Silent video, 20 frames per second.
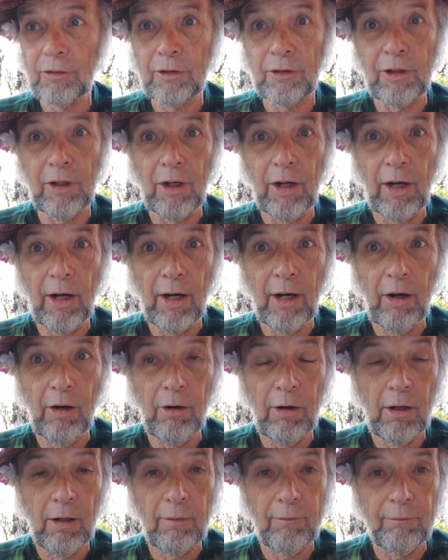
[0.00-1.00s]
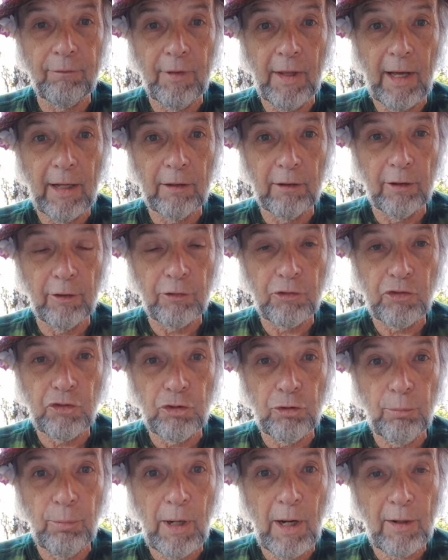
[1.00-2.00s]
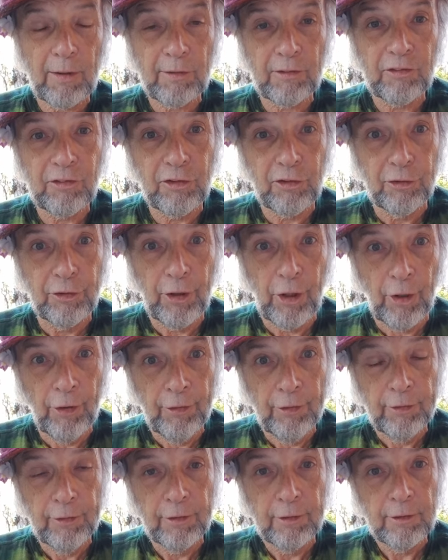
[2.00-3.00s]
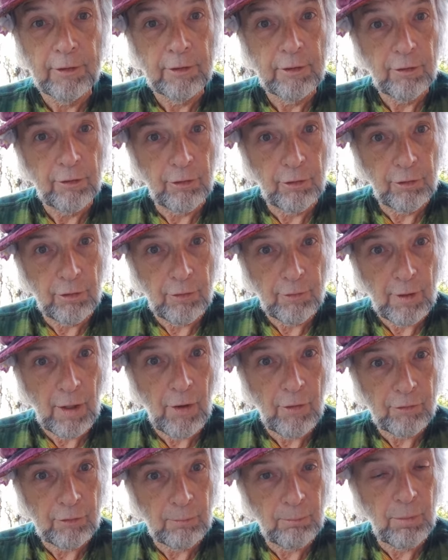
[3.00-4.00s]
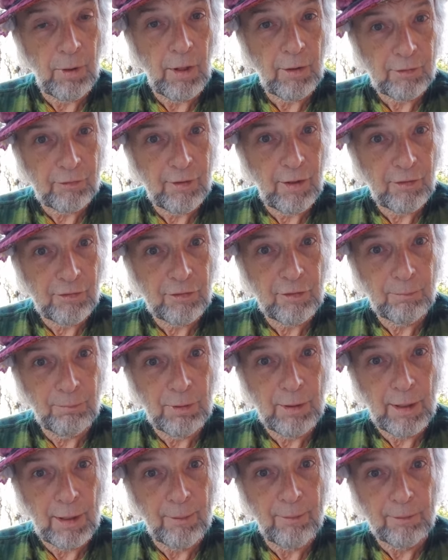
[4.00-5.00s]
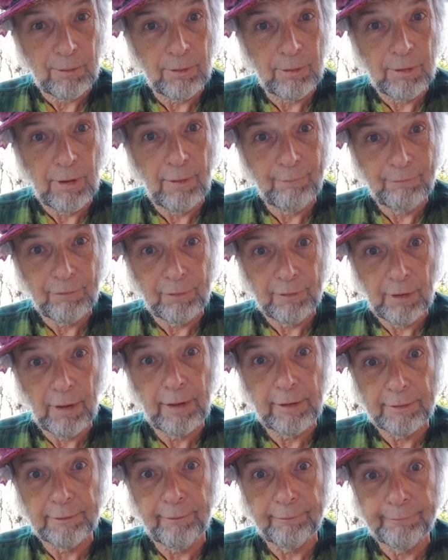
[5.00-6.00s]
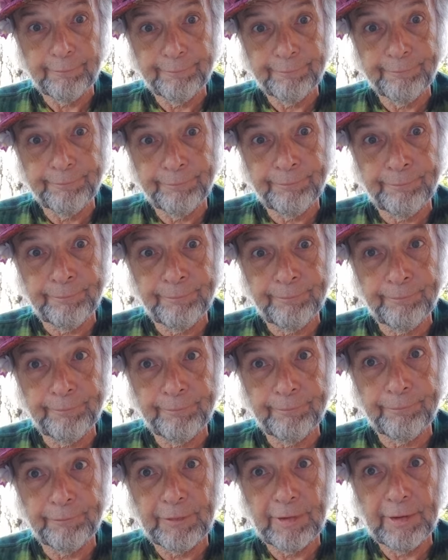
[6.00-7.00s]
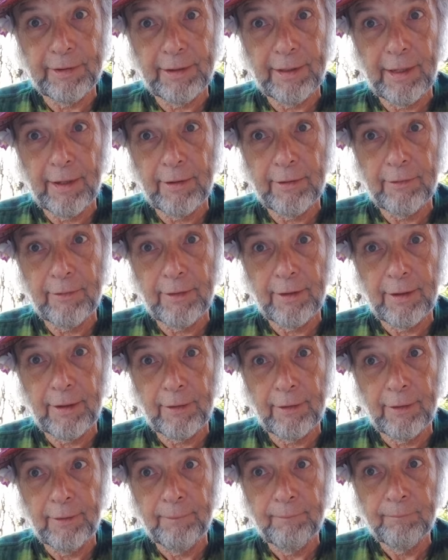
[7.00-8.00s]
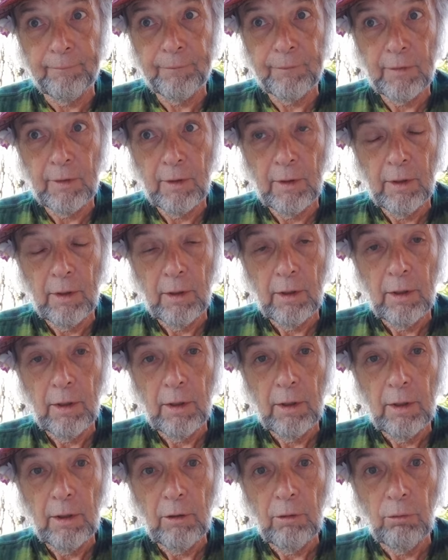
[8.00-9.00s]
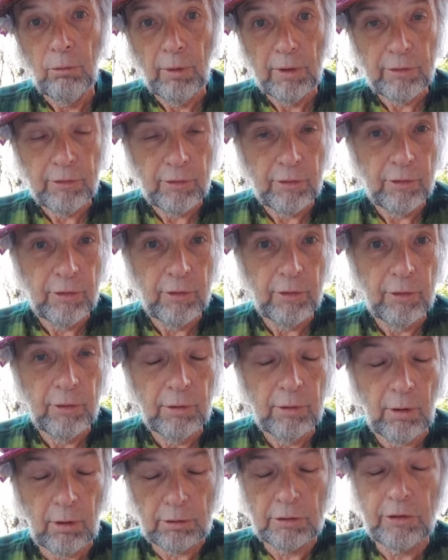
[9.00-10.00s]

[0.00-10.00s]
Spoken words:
Get out of that little shoebox, you know? 30,000 bucks? That should be able enough to, like, get out of there, huh? What to do?